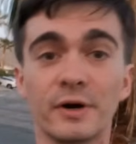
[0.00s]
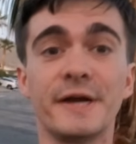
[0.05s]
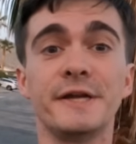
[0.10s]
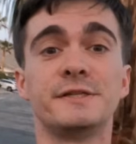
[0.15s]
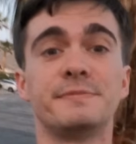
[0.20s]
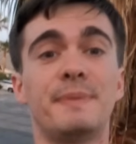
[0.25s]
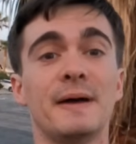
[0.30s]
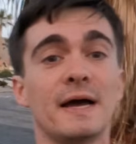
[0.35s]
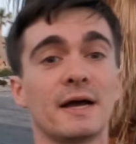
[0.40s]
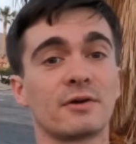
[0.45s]

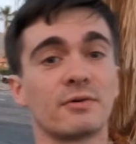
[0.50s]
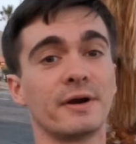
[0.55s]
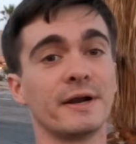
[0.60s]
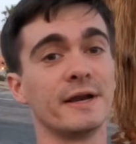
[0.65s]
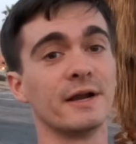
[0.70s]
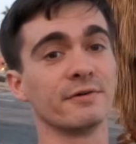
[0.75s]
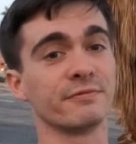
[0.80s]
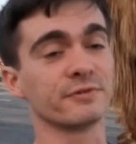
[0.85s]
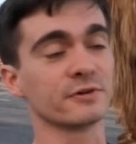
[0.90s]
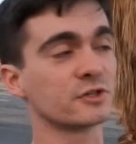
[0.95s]
grades back
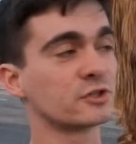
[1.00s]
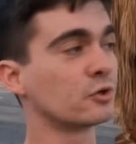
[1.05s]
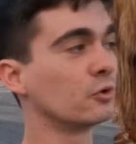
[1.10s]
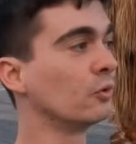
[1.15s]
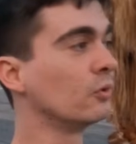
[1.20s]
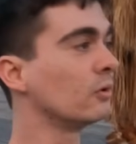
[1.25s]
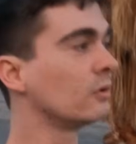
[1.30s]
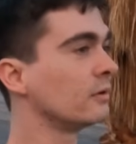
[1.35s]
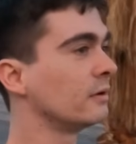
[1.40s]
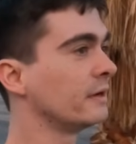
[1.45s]
right now for
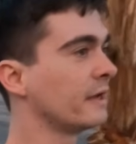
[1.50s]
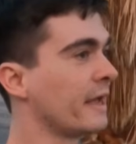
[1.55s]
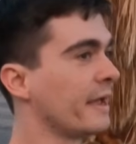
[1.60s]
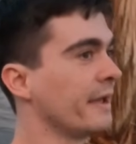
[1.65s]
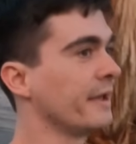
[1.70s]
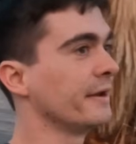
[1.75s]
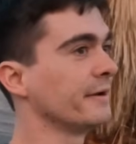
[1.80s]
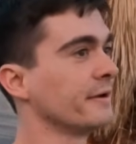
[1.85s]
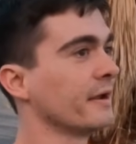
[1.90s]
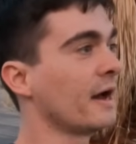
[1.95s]
school,
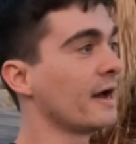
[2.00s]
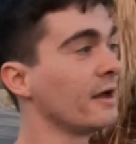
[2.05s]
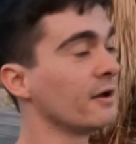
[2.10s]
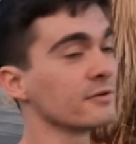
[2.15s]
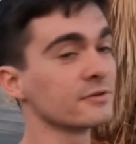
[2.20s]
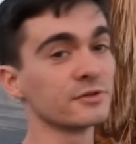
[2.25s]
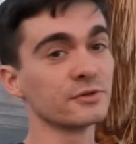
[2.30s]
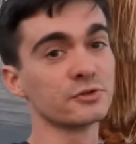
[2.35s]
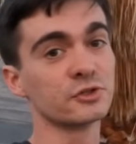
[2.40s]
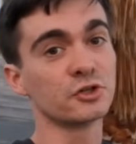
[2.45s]
and I
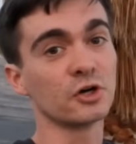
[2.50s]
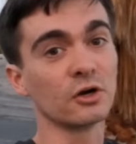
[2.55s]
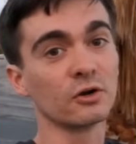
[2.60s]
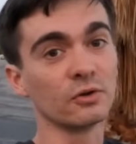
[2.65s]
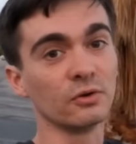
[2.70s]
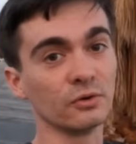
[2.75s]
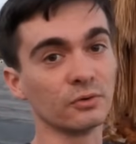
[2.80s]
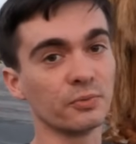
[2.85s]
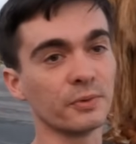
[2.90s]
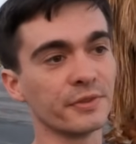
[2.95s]
also
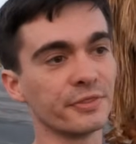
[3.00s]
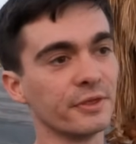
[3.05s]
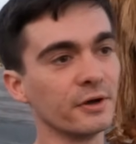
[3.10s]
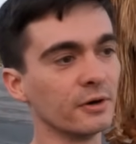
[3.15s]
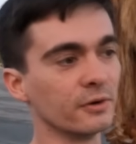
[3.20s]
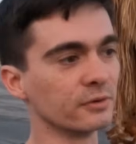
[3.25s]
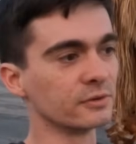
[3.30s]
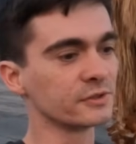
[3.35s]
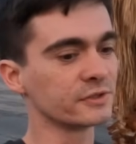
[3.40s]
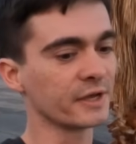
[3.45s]
struggled with
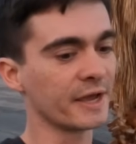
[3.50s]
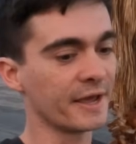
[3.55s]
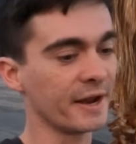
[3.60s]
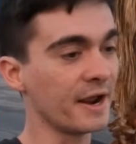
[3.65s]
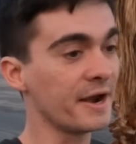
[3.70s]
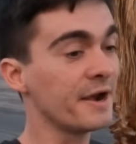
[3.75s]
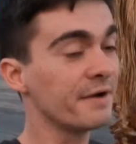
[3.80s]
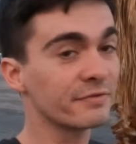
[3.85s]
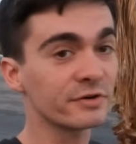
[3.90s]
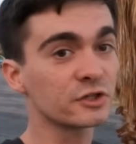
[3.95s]
those.
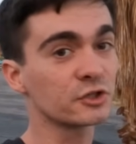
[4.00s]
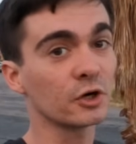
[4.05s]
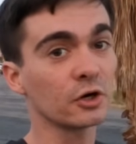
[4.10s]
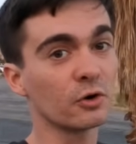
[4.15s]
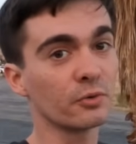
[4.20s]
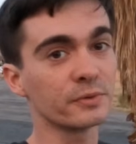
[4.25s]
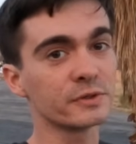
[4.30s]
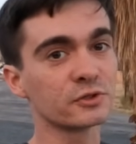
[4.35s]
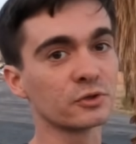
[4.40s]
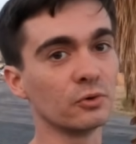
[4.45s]
And I never
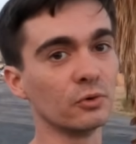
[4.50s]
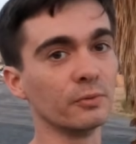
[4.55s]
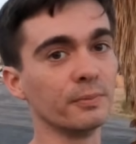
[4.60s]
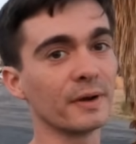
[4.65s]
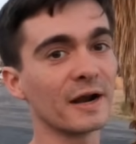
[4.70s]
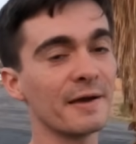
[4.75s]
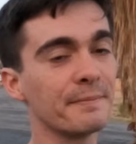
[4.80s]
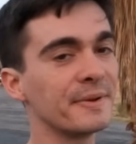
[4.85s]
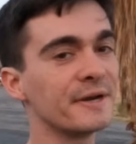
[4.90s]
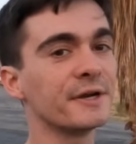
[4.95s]
struggled with
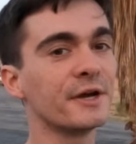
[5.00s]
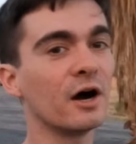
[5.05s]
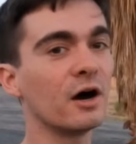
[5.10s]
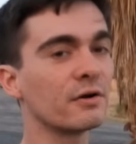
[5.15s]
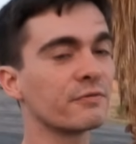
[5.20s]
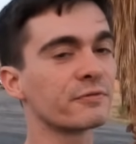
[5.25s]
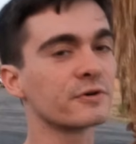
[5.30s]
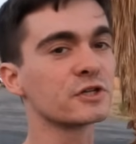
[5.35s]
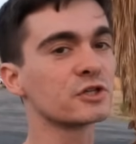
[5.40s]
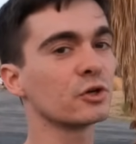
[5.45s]
school, but I've been
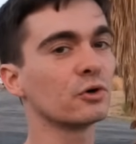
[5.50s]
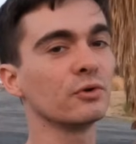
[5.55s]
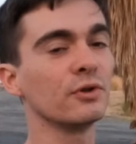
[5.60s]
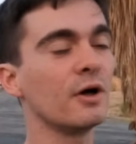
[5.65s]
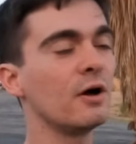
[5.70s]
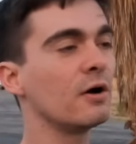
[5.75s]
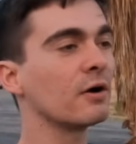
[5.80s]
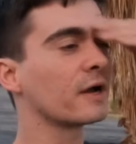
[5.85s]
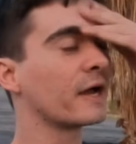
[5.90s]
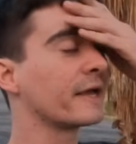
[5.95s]
gone for so
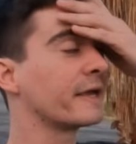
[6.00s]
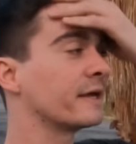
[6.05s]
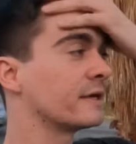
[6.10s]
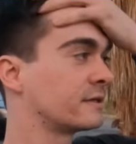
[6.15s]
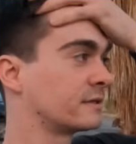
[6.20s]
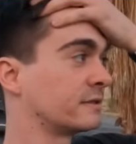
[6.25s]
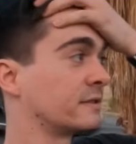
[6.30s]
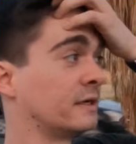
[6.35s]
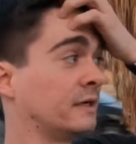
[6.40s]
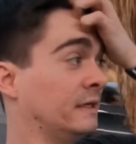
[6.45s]
long, I
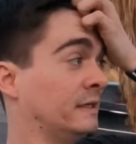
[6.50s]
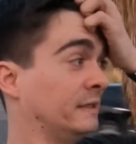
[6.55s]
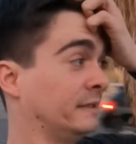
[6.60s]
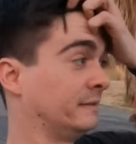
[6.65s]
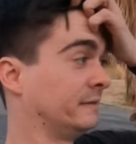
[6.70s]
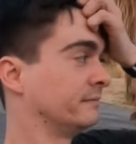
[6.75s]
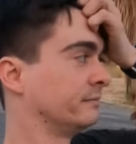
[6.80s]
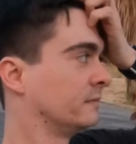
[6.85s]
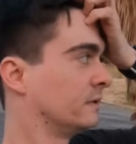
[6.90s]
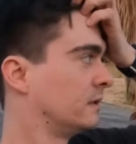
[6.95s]
guess,
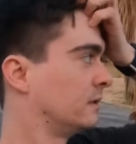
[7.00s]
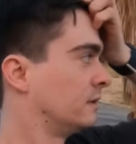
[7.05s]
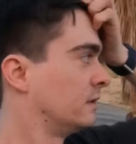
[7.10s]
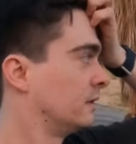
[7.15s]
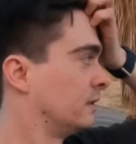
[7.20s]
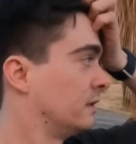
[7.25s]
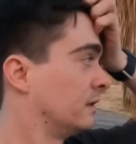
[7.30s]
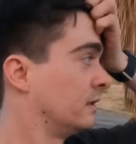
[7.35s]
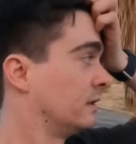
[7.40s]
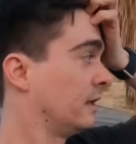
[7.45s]

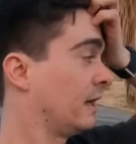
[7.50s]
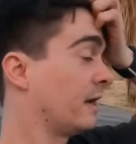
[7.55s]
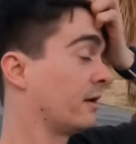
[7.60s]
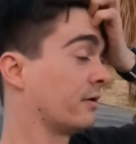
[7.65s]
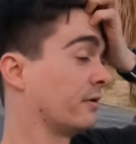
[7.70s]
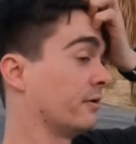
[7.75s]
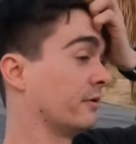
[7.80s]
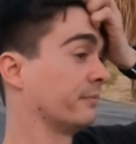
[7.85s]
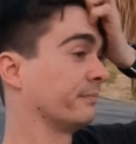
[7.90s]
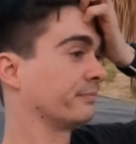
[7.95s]

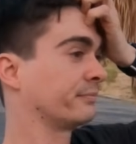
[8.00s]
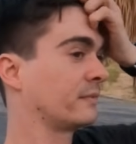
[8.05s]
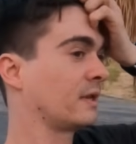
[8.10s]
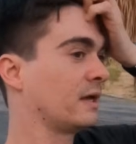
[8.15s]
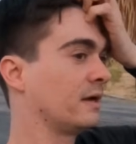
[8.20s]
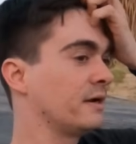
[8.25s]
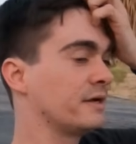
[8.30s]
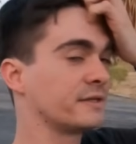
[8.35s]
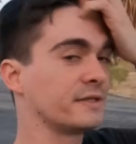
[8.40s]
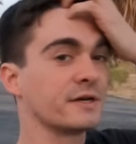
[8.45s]
I don't know.
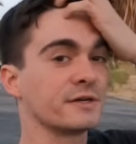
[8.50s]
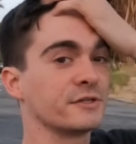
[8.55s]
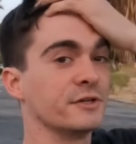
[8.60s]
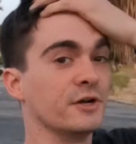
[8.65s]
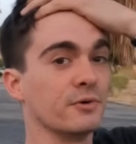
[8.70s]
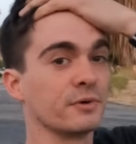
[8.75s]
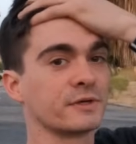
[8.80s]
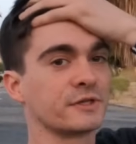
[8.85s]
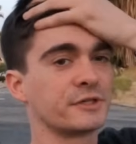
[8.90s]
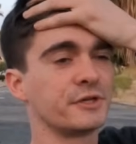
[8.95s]
There's
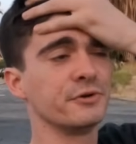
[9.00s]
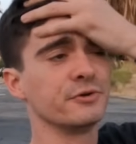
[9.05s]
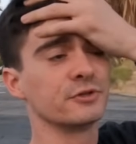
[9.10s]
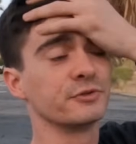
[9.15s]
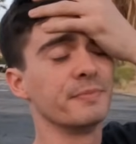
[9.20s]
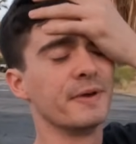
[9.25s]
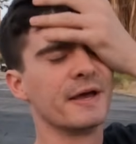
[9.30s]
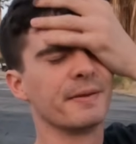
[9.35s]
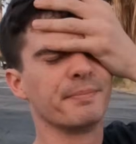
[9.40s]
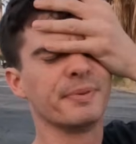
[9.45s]
no
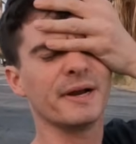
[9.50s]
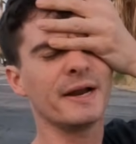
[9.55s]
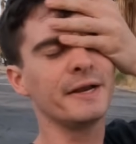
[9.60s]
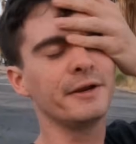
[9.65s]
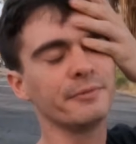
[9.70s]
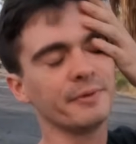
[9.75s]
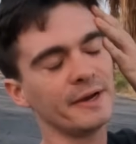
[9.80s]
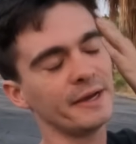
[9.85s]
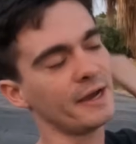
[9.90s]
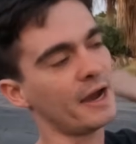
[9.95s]
excuse, man. But
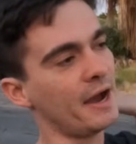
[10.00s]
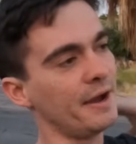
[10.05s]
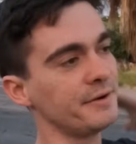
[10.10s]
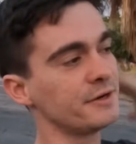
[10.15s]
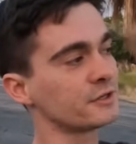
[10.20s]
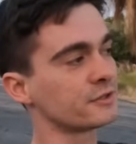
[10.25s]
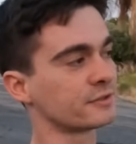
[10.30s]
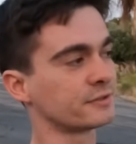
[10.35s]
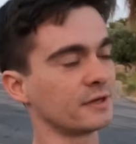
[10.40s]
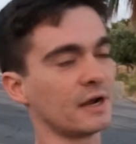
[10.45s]
anyway,
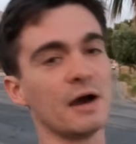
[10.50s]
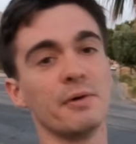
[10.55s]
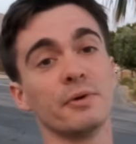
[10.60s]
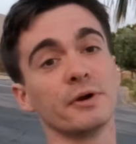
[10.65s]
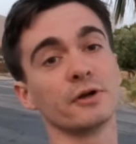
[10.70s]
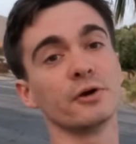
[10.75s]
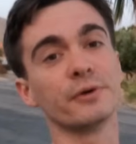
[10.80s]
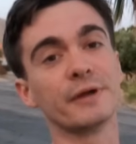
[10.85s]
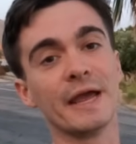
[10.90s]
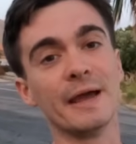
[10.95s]
I
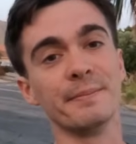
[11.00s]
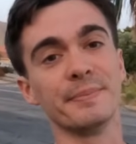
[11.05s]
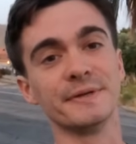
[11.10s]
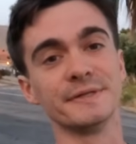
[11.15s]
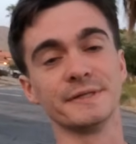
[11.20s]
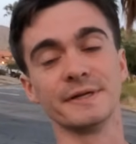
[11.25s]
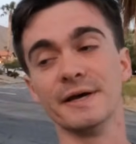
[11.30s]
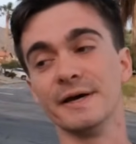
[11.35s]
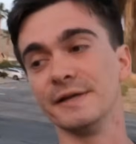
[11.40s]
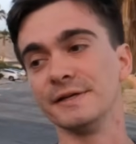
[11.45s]
want to go
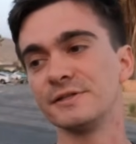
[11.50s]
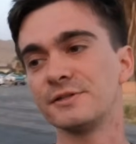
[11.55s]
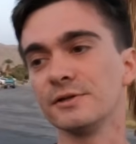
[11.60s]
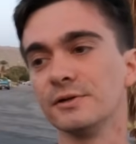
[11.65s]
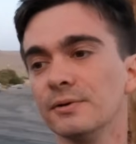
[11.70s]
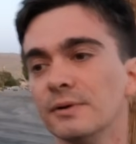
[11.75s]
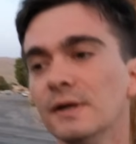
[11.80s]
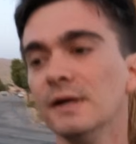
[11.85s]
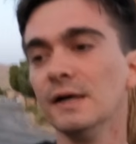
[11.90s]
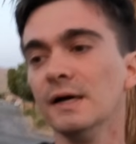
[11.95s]
camping tonight.
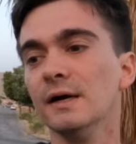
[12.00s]
So